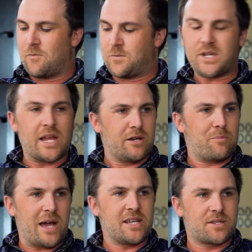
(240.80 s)
to get in a
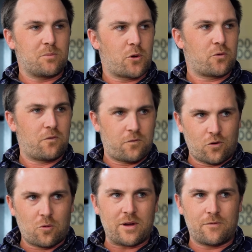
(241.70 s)
base model
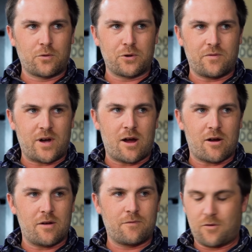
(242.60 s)
4x4
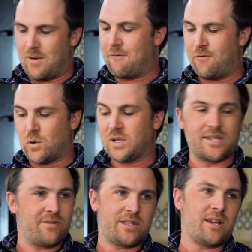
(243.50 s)
Navara for around
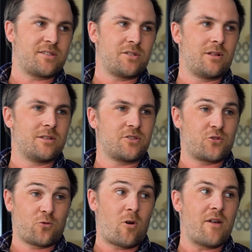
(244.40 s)
$47,000
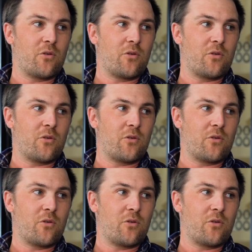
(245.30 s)
drive